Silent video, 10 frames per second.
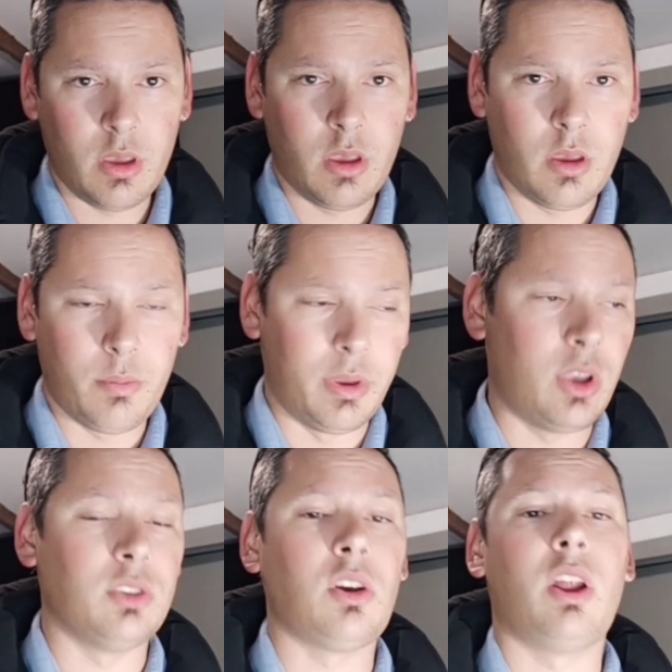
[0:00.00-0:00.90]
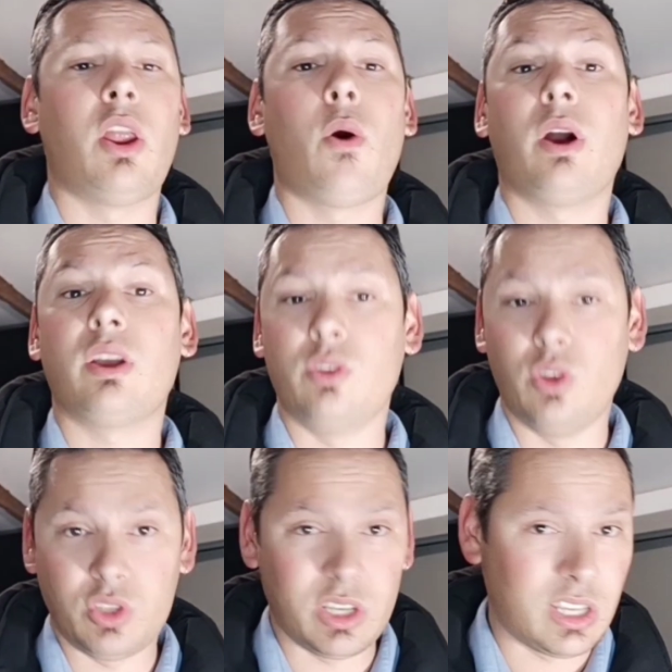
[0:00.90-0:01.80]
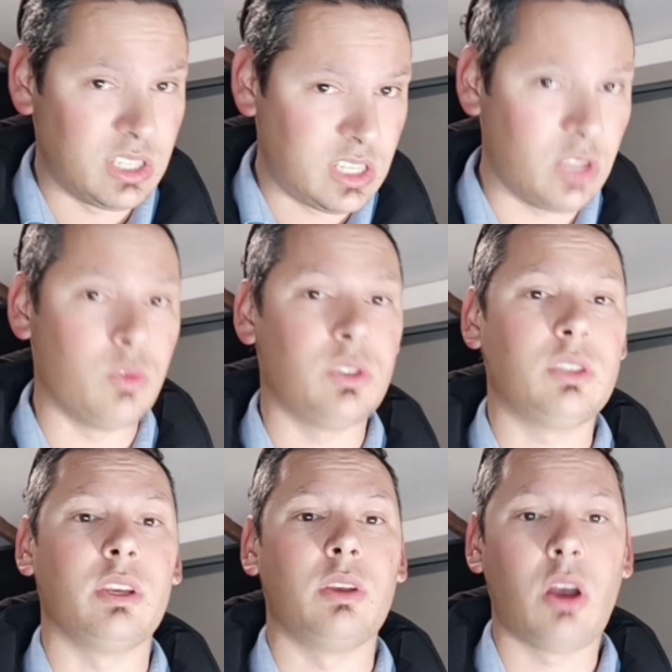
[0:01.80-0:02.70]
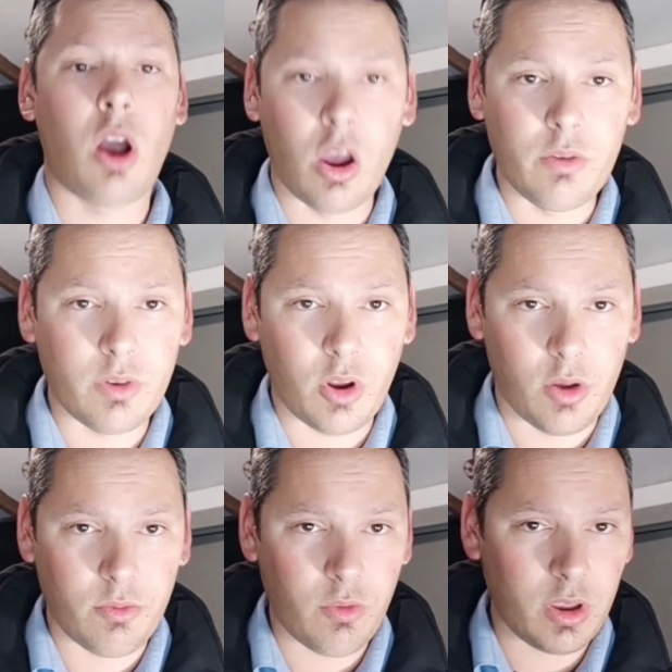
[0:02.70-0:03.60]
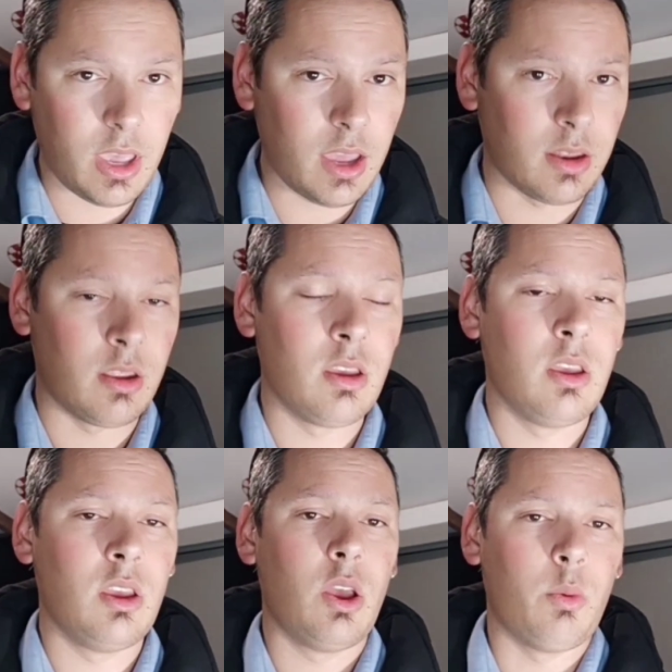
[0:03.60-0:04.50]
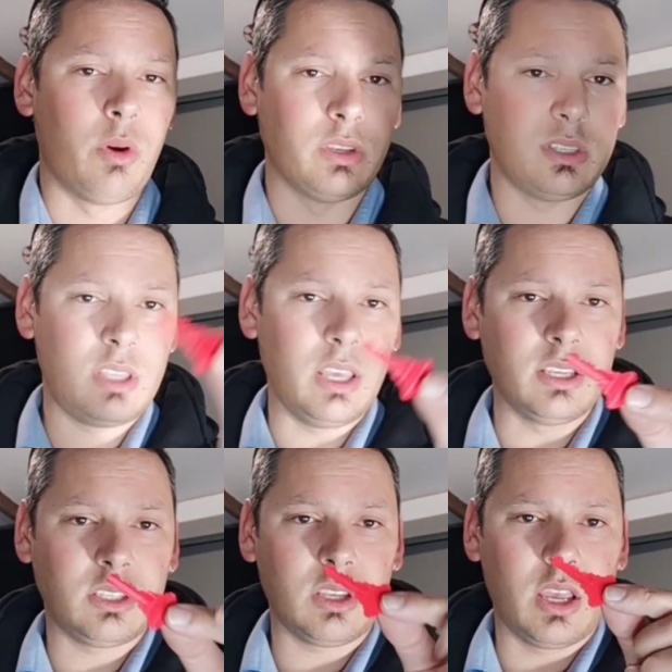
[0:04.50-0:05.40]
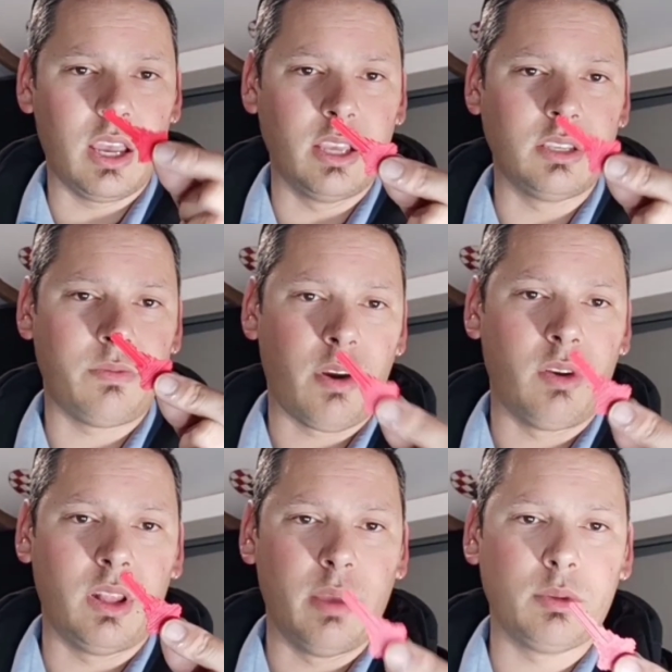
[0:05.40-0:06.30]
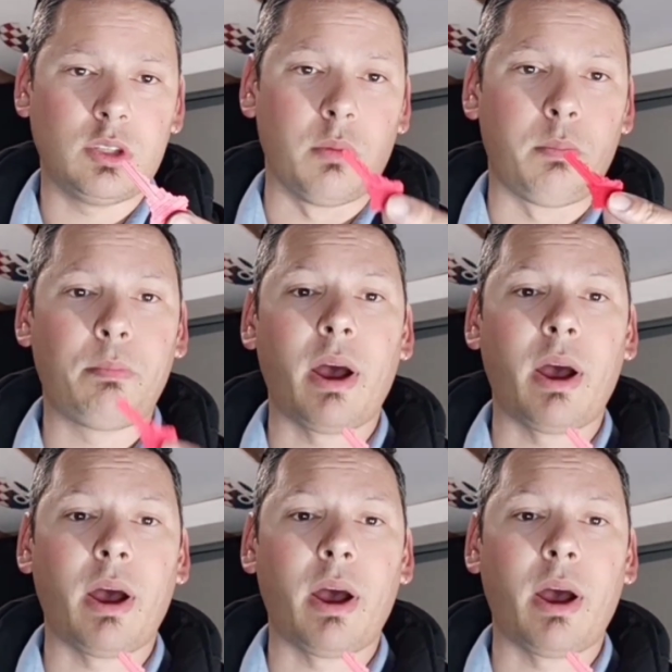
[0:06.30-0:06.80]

because I know I can use it continuously over and over again, whereas this is very limited. But